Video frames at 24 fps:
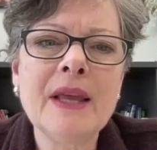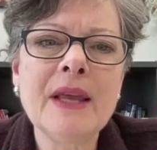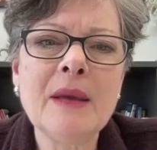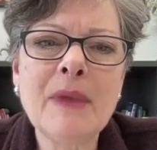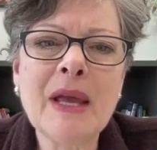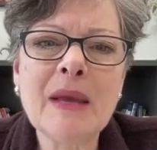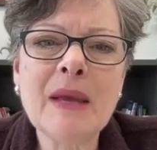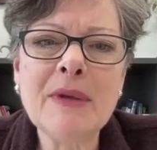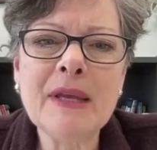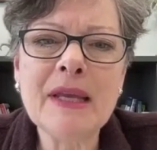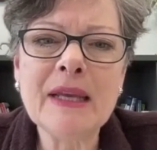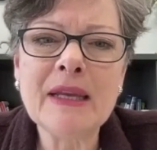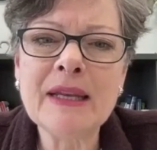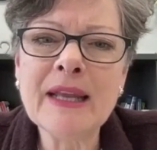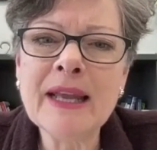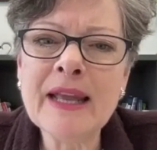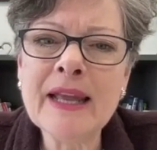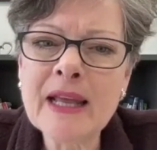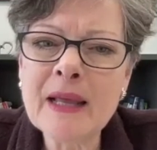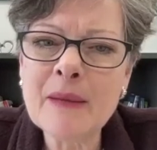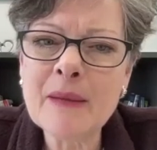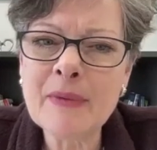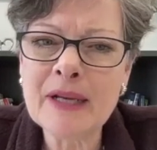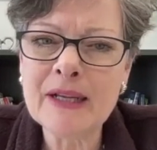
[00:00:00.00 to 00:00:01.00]
may be
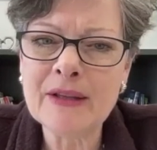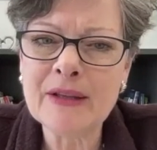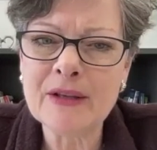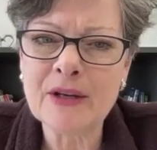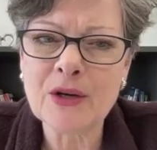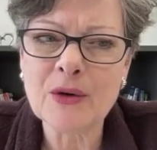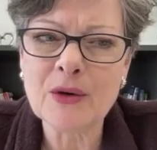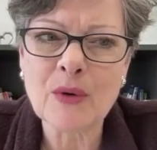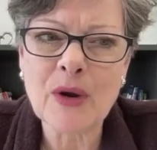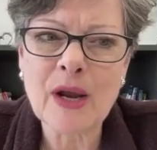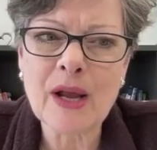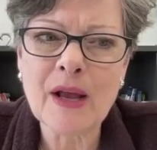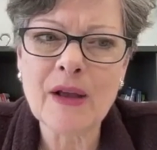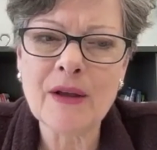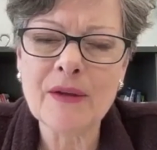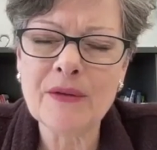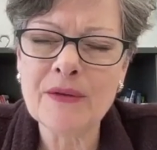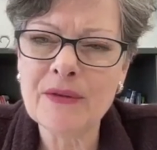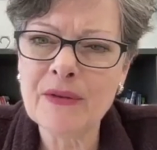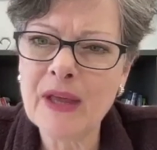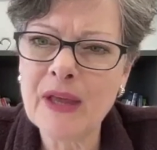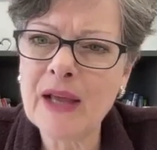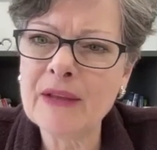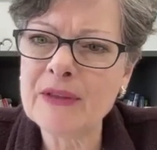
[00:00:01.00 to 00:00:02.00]
inhibiting their
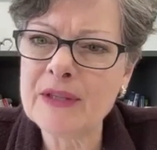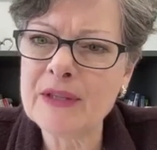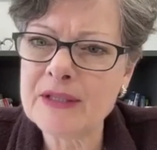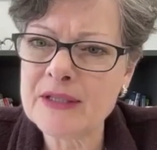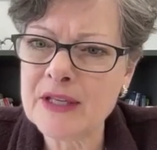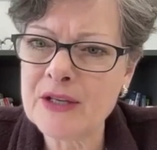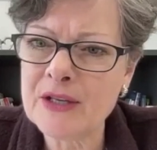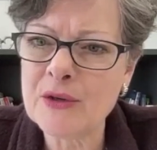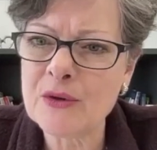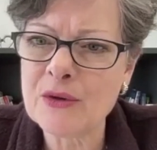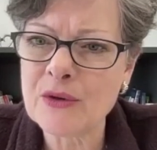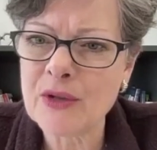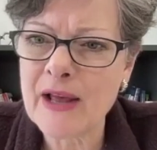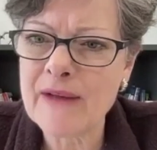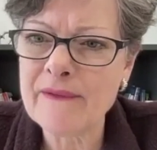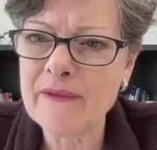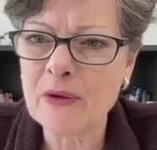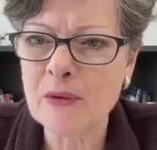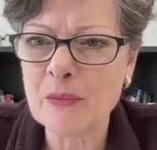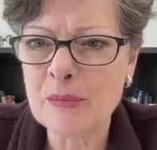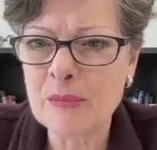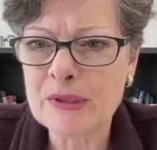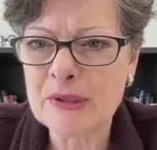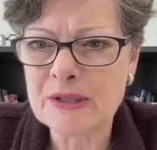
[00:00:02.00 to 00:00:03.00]
growth at the senior
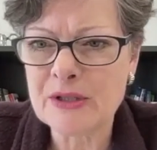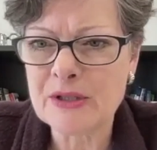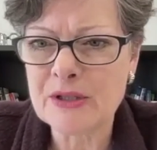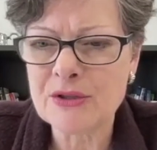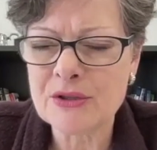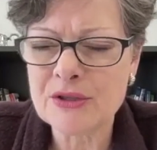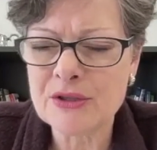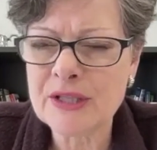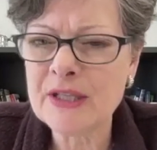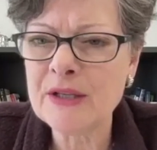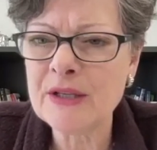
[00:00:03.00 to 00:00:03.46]
level position,